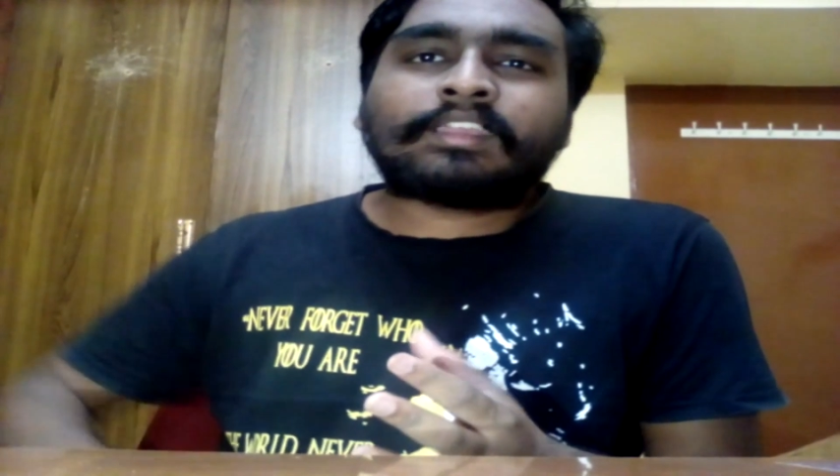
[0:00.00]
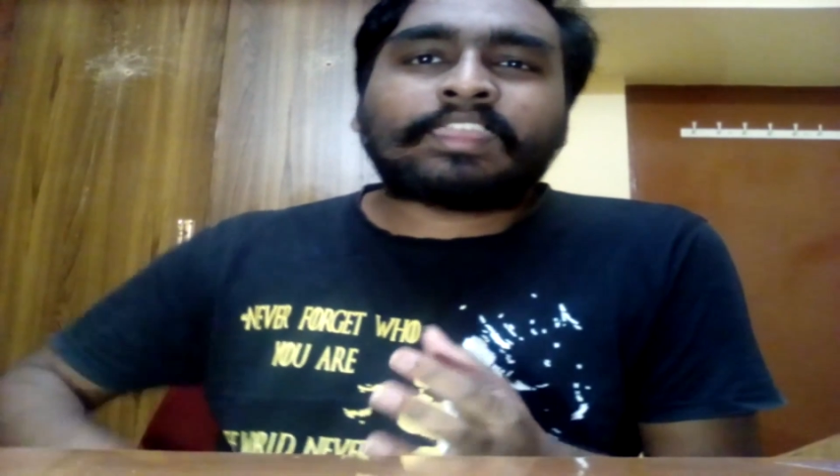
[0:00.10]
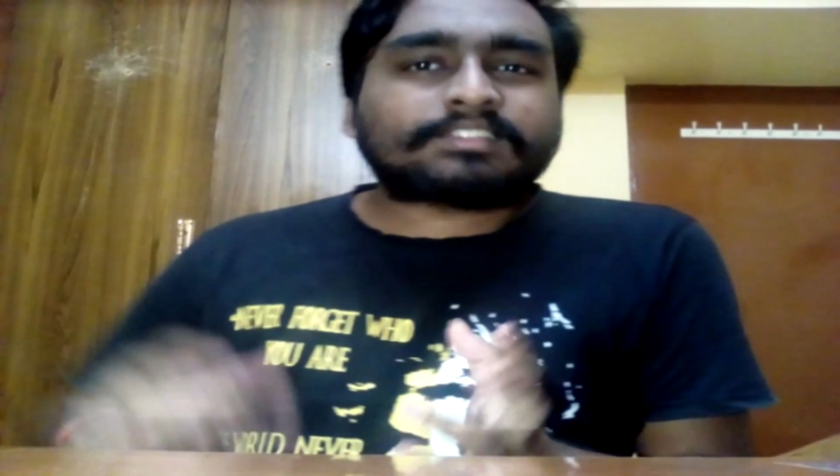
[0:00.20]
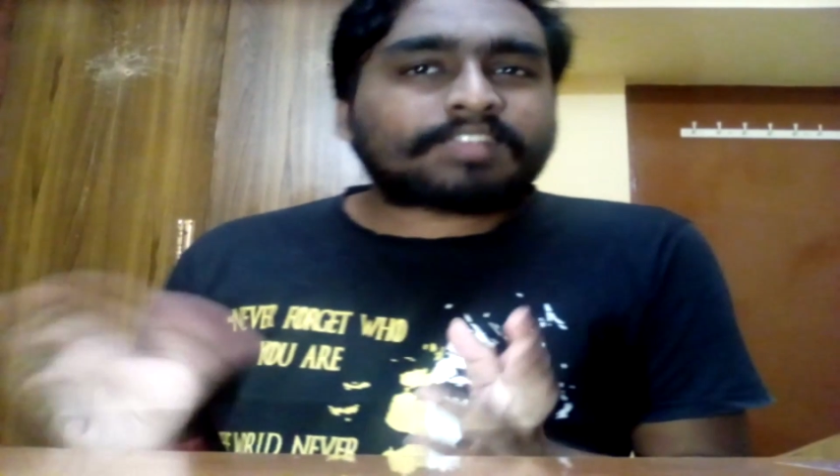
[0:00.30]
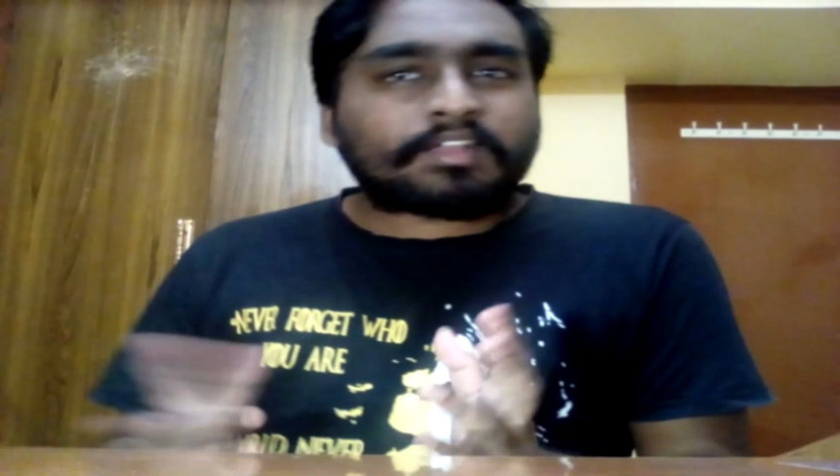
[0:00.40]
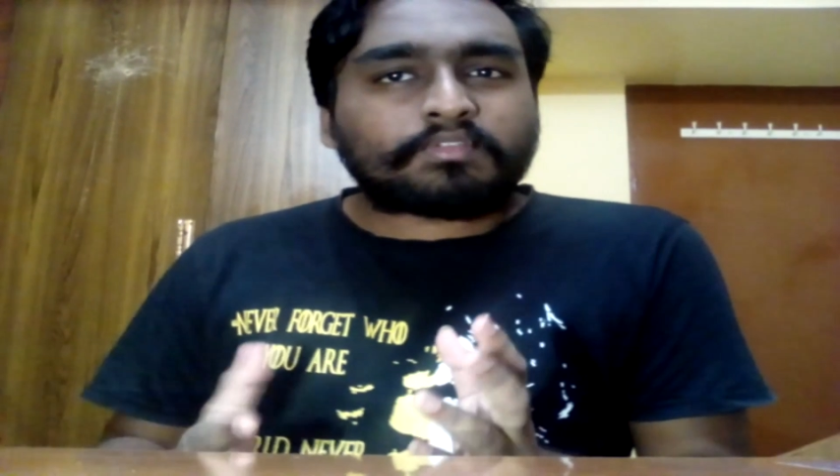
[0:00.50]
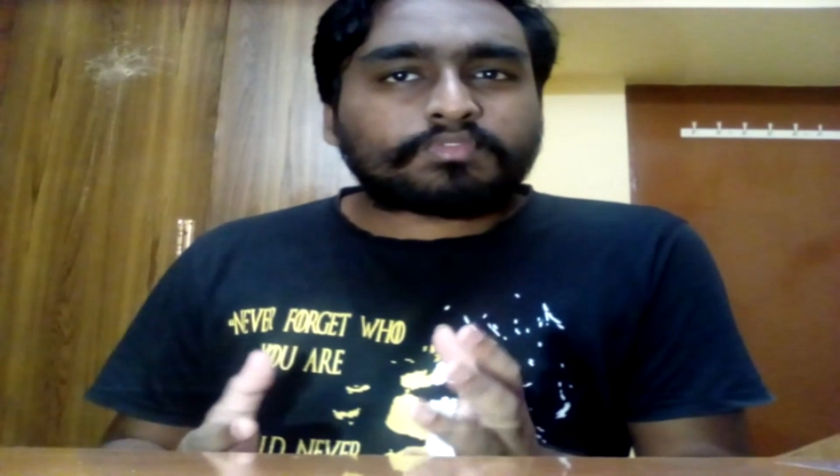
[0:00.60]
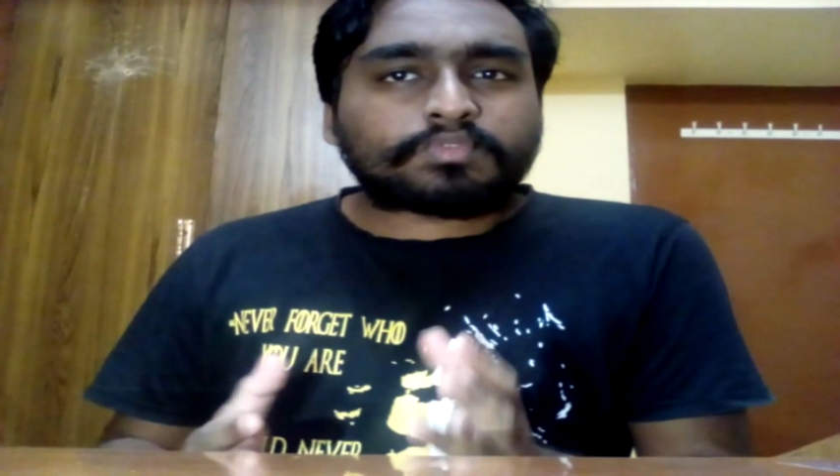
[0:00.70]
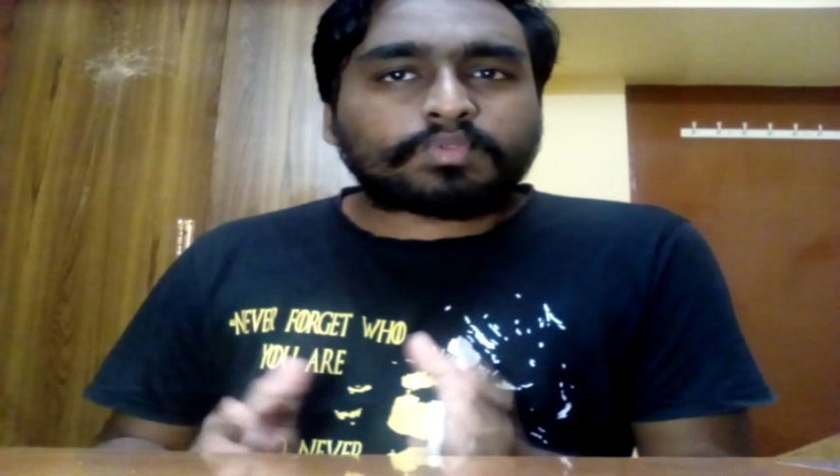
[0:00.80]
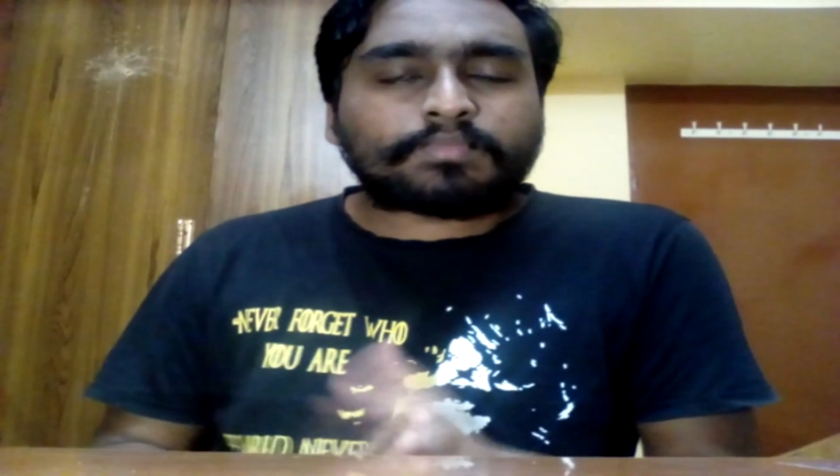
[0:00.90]
gets kind of
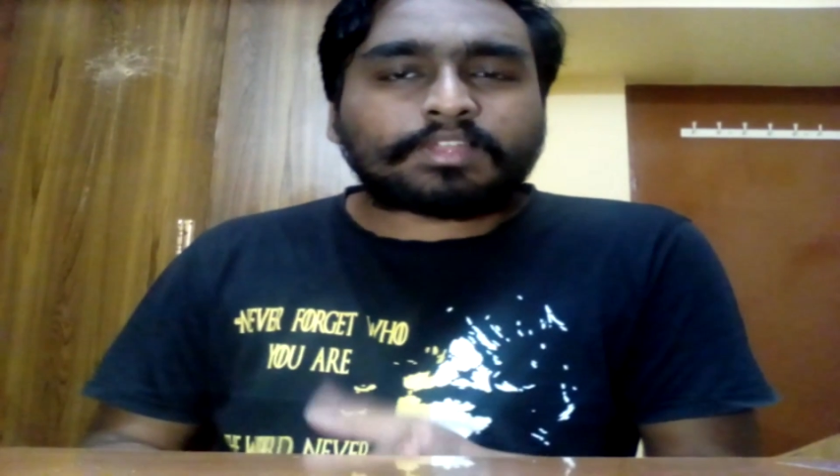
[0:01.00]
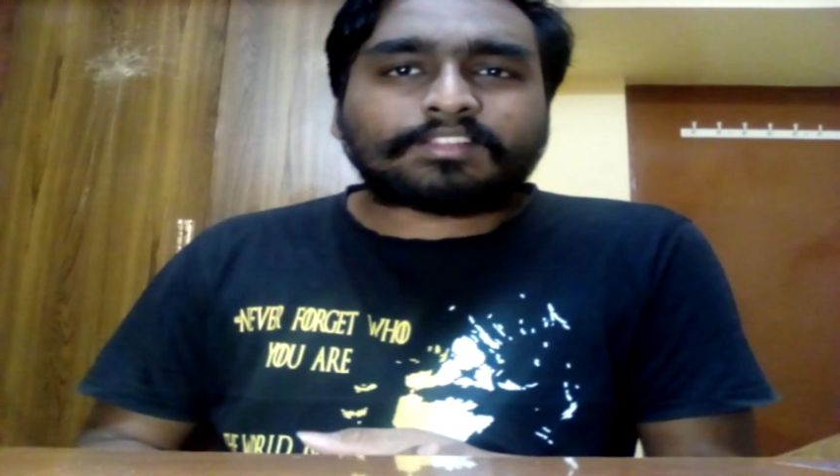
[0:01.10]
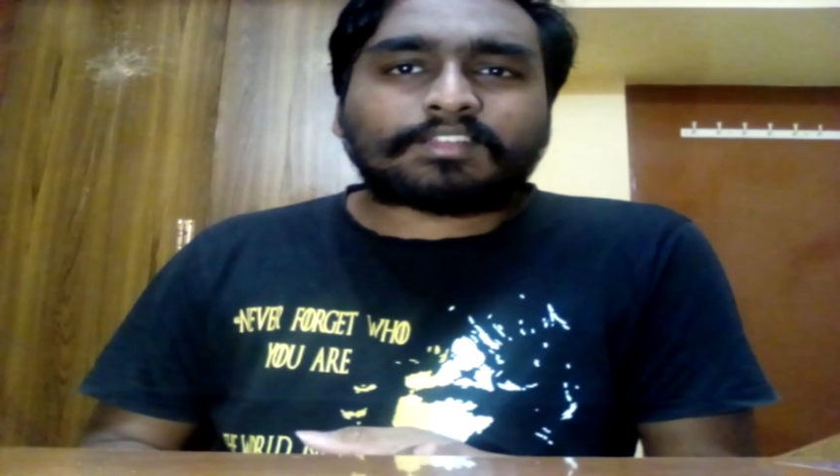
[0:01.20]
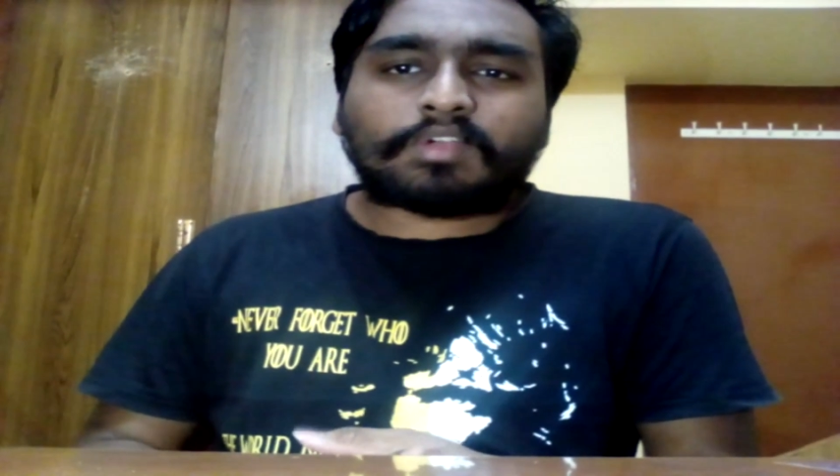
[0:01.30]
swept under the